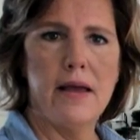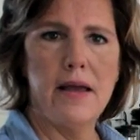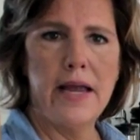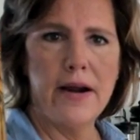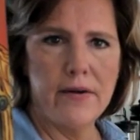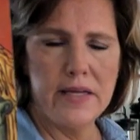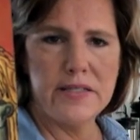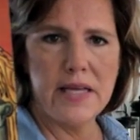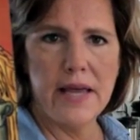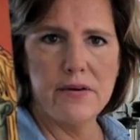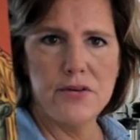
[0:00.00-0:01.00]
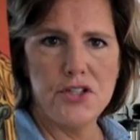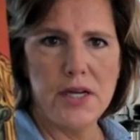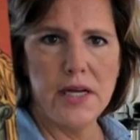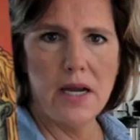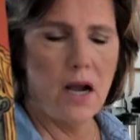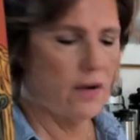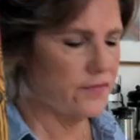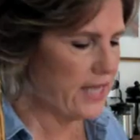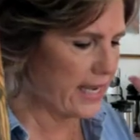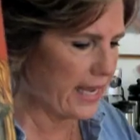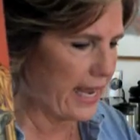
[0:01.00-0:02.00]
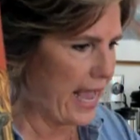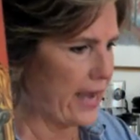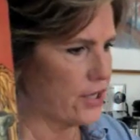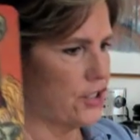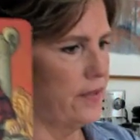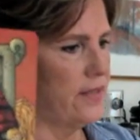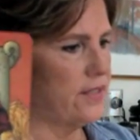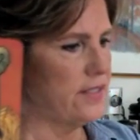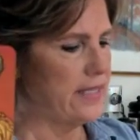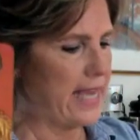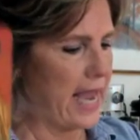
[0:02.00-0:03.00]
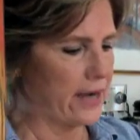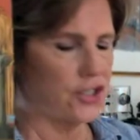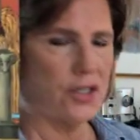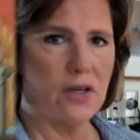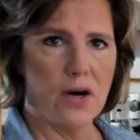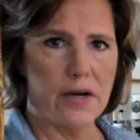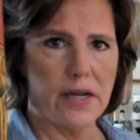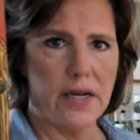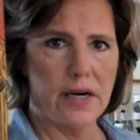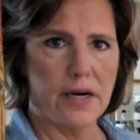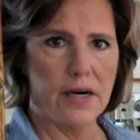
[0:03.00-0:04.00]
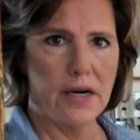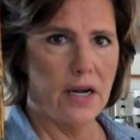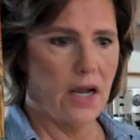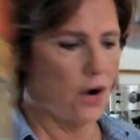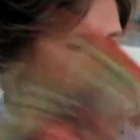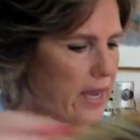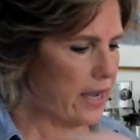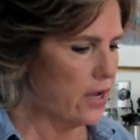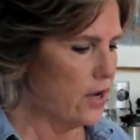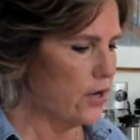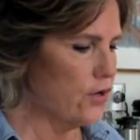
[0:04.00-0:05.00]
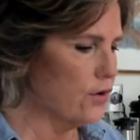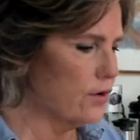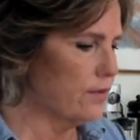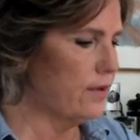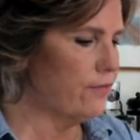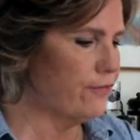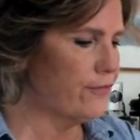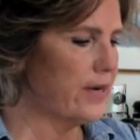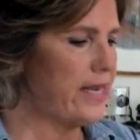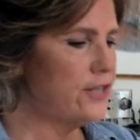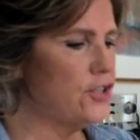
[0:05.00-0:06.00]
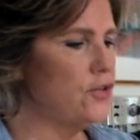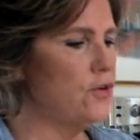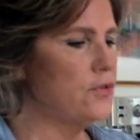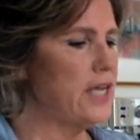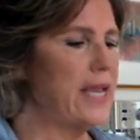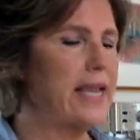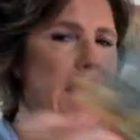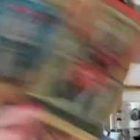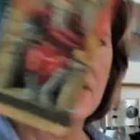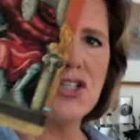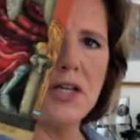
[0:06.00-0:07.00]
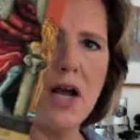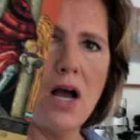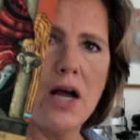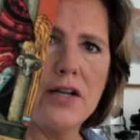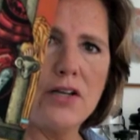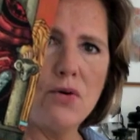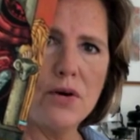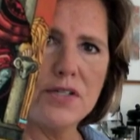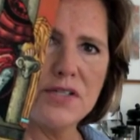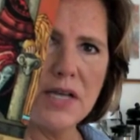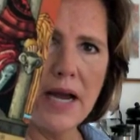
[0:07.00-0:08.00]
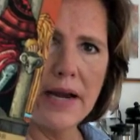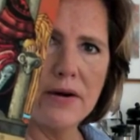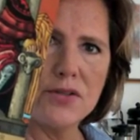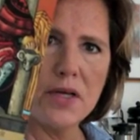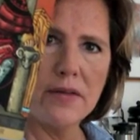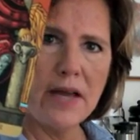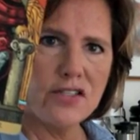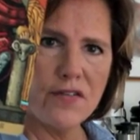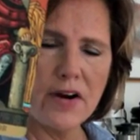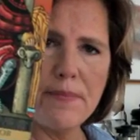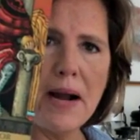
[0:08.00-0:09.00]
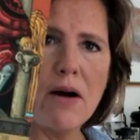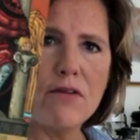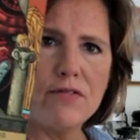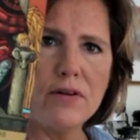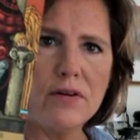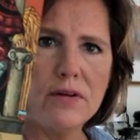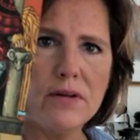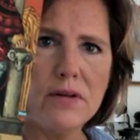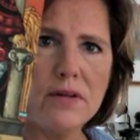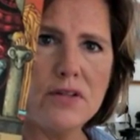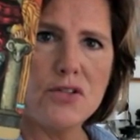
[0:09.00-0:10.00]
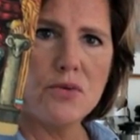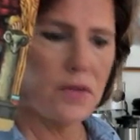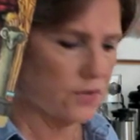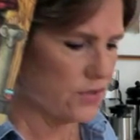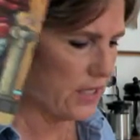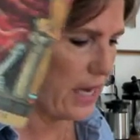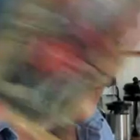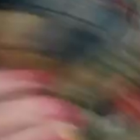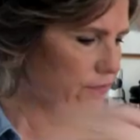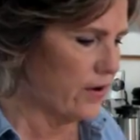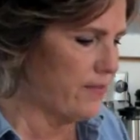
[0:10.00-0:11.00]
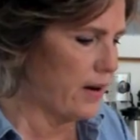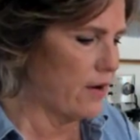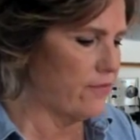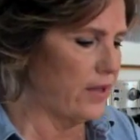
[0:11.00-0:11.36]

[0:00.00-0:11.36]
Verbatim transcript: Aries energy of taking action. This is the action card here. Okay. You're free to take action on your desires. That's very powerful. The two of those together, very powerful.